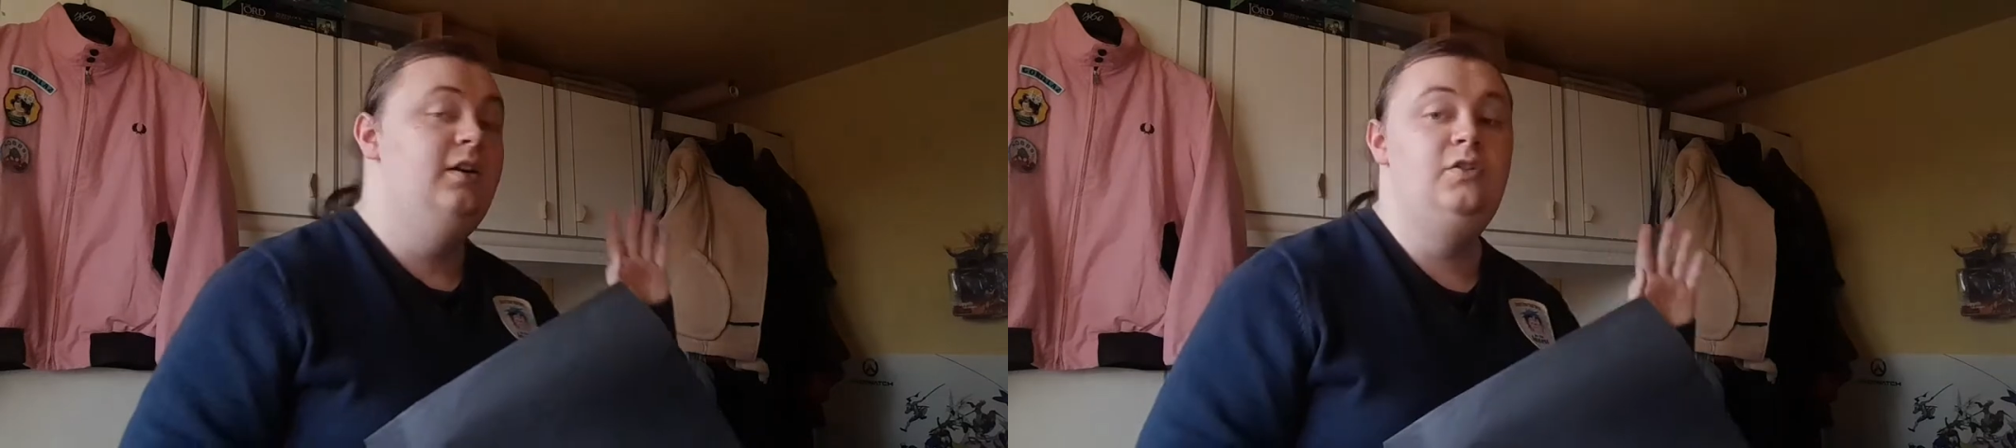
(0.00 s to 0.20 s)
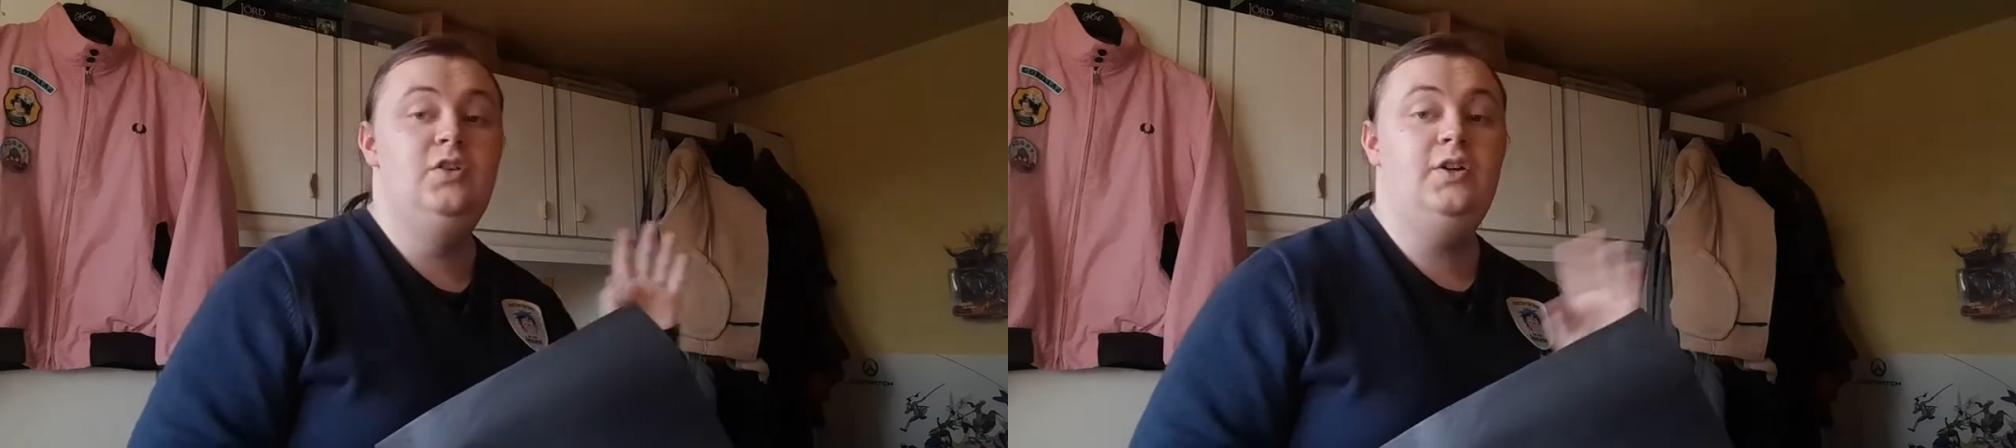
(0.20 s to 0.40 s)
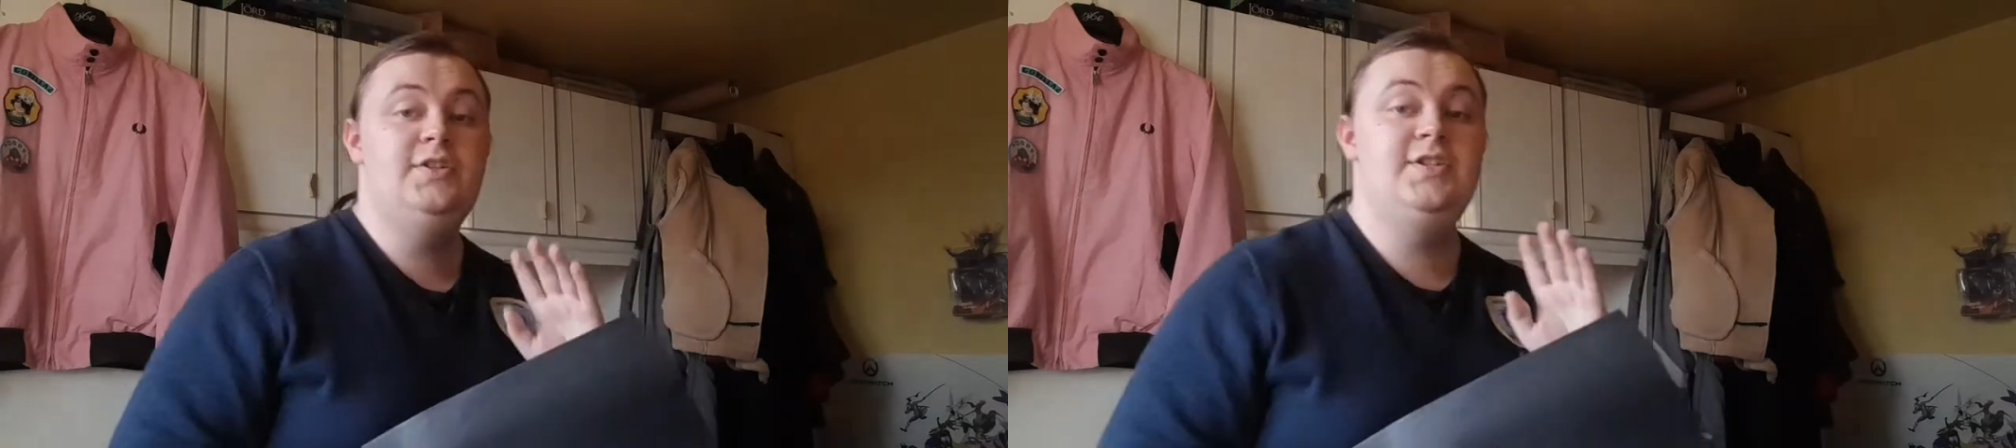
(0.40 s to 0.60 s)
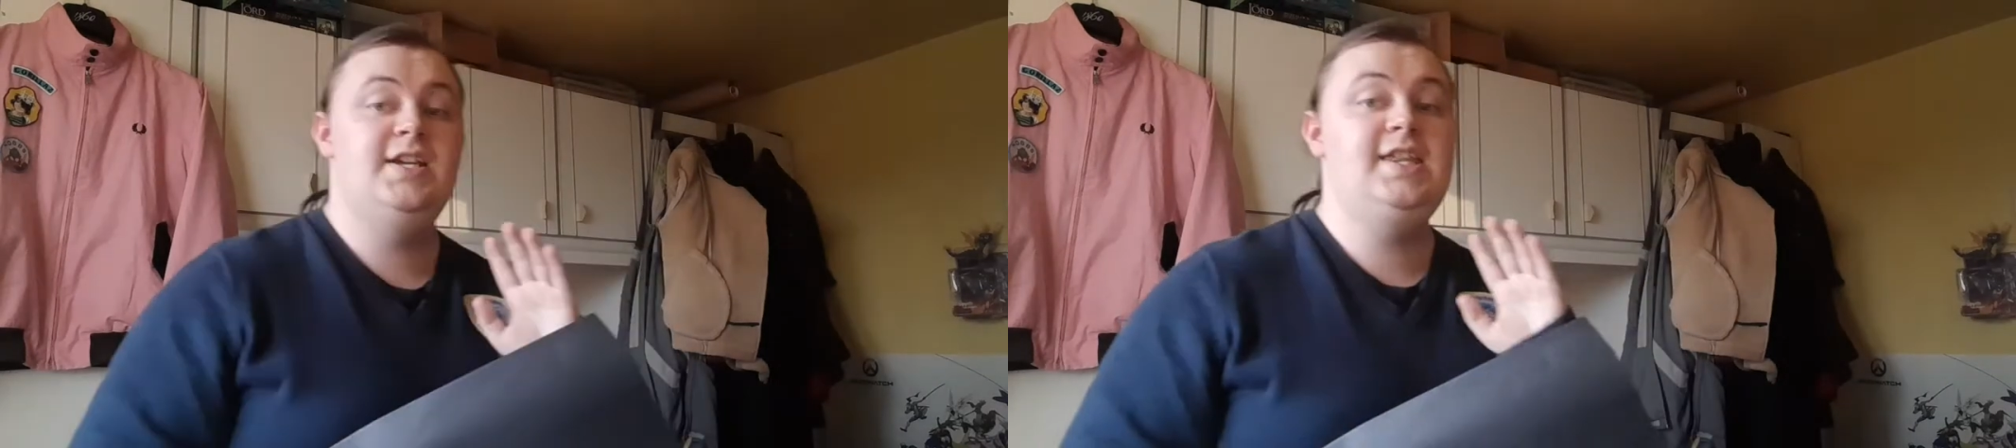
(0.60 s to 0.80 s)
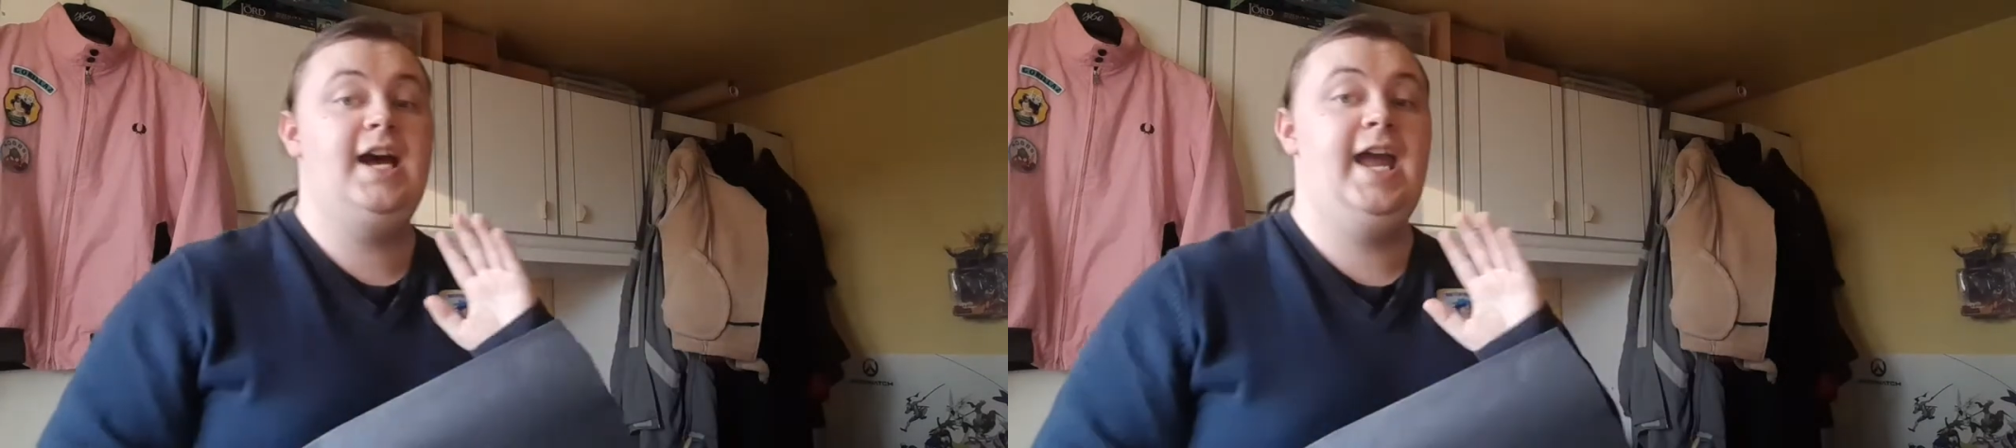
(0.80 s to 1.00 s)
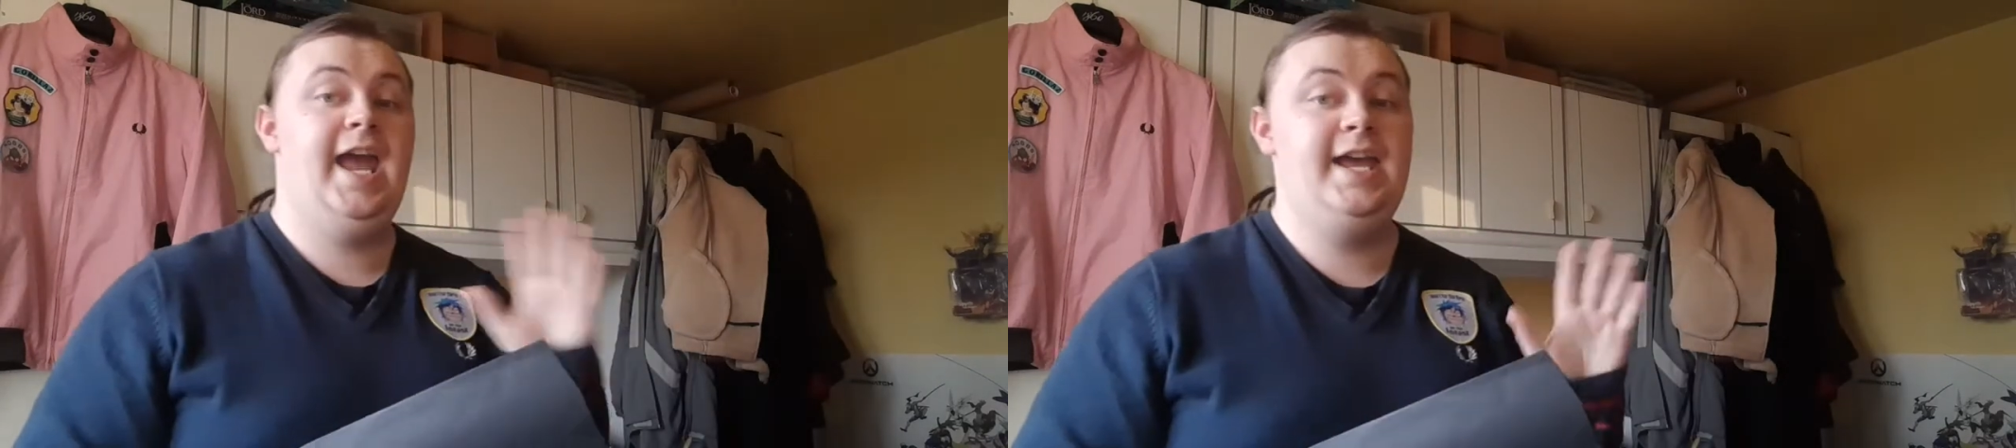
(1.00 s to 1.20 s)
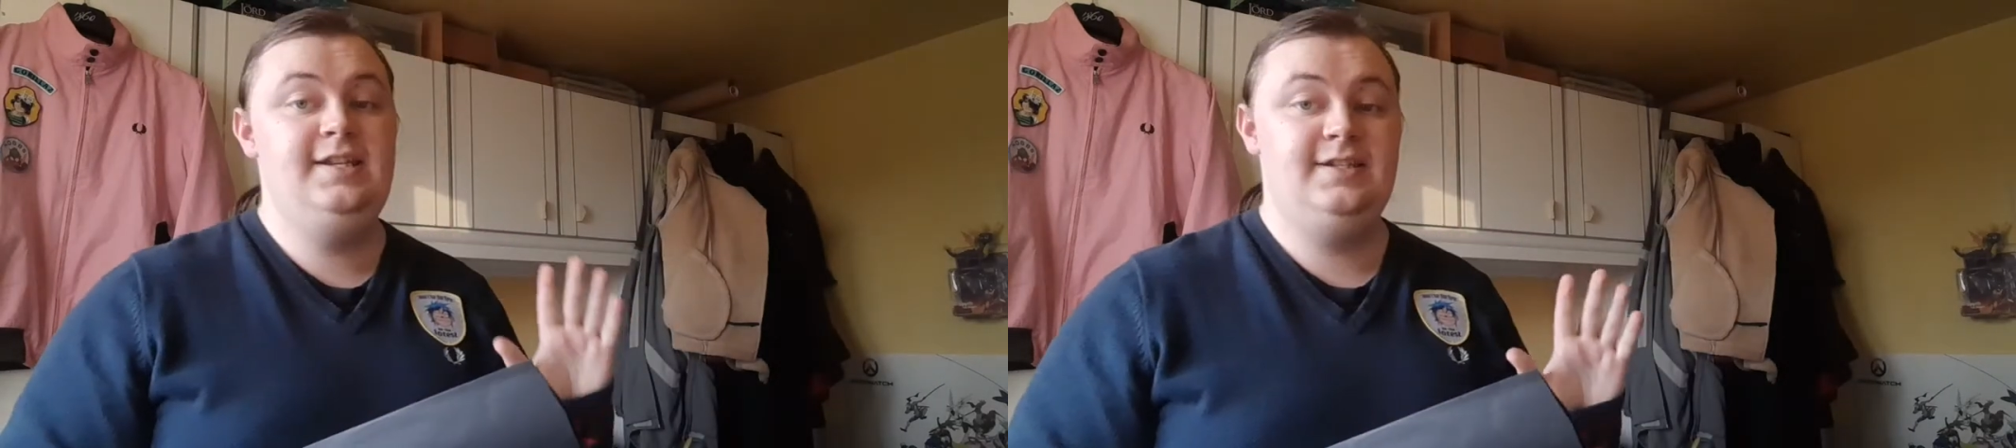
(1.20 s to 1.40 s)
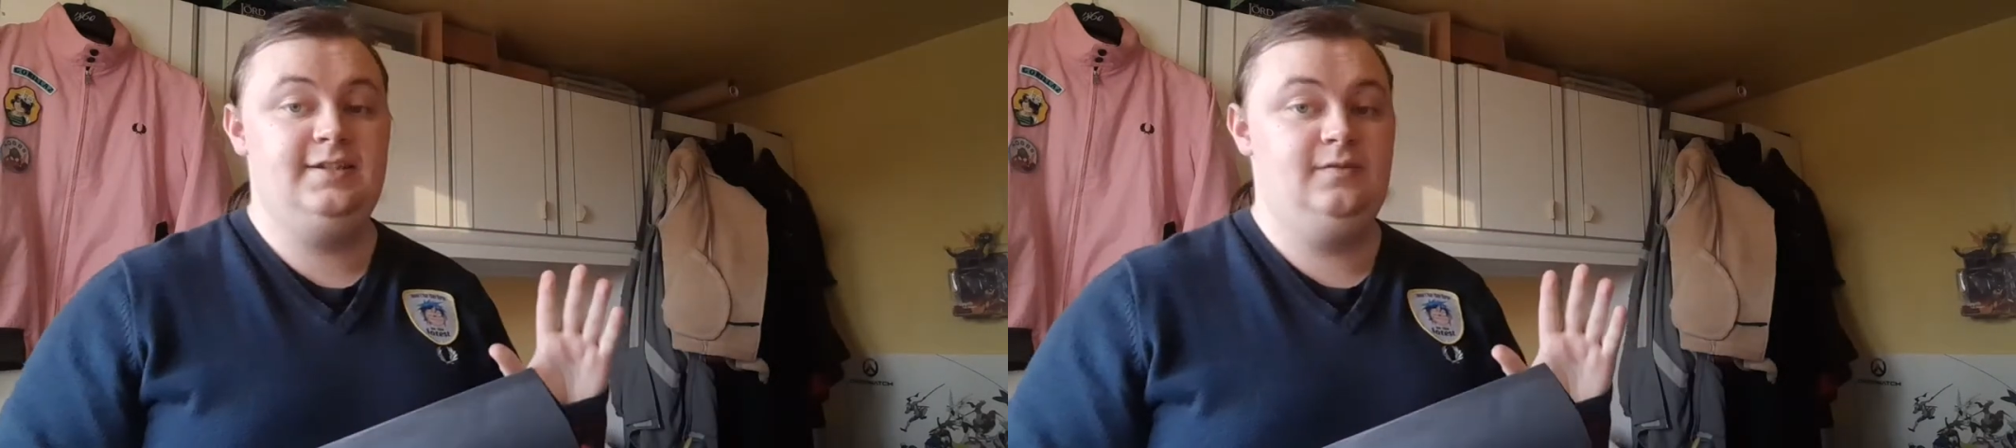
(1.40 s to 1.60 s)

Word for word: Not to say that I hate